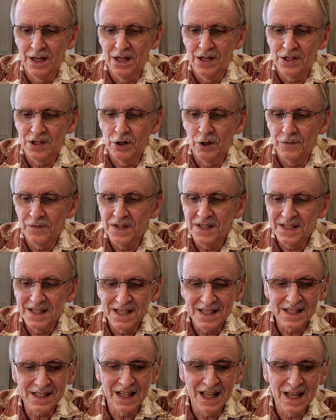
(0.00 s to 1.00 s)
So if the
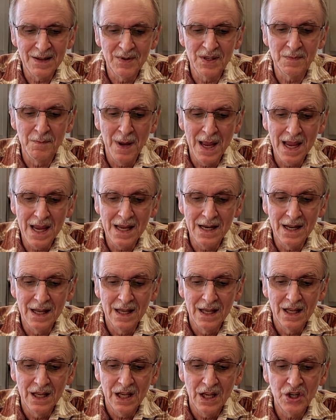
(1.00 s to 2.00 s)
cyst claim is made,
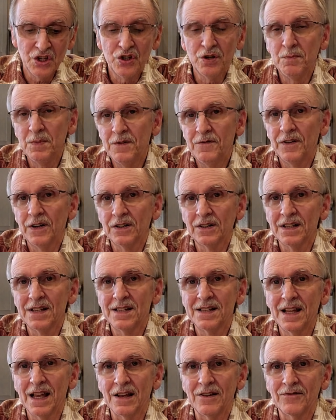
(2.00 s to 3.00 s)
it should be fairly
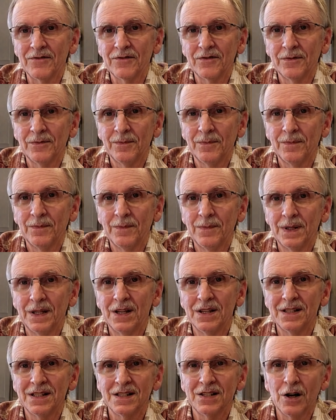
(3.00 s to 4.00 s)
safe
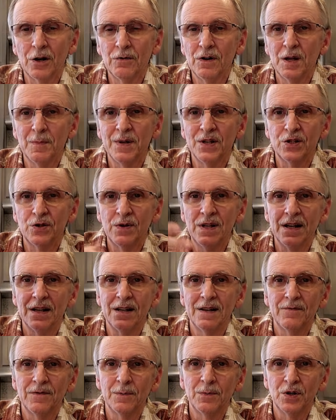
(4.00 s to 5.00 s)
because it's already been
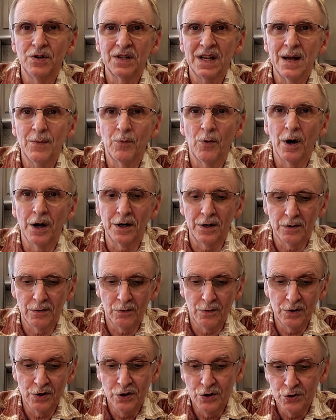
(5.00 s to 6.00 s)
treated from your tap water
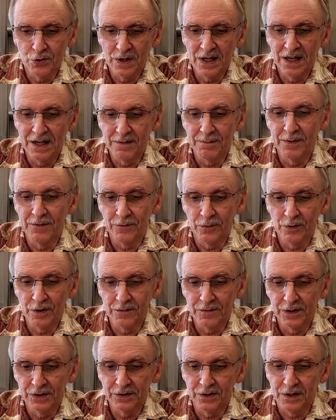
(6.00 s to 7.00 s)
or you treated it before you
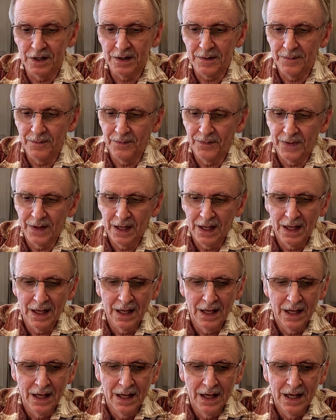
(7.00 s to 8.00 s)
filtered it.
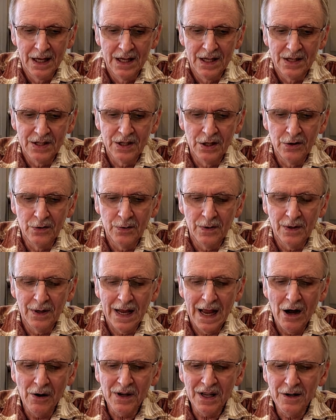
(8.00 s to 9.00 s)
So
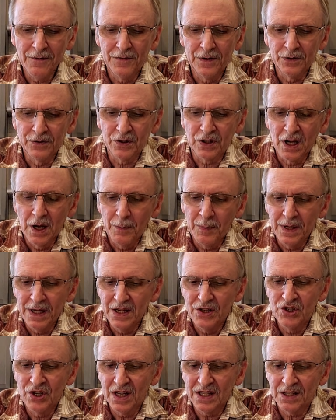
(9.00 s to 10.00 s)
how can a filter
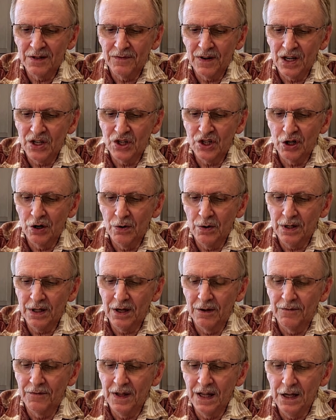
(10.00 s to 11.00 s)
company justify showing
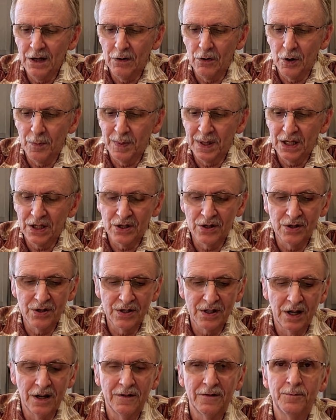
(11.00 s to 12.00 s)
a video or
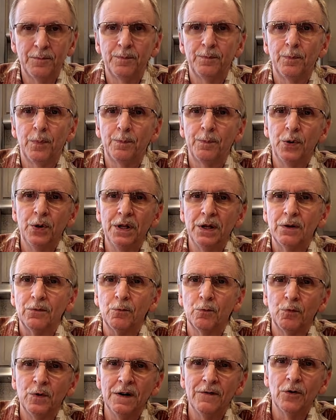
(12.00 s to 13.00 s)
pictures of
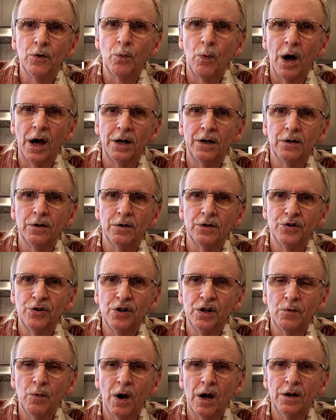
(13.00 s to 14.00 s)
putting river water or
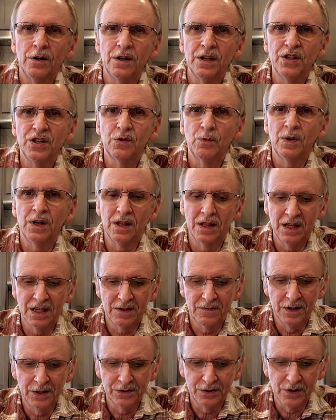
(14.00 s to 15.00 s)
dirty water into one of
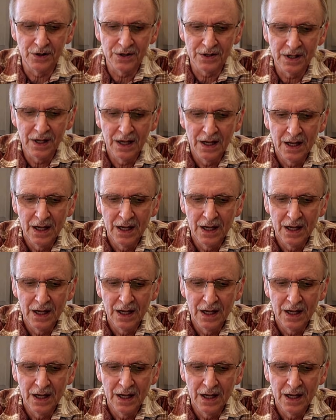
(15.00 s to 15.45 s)
these filters?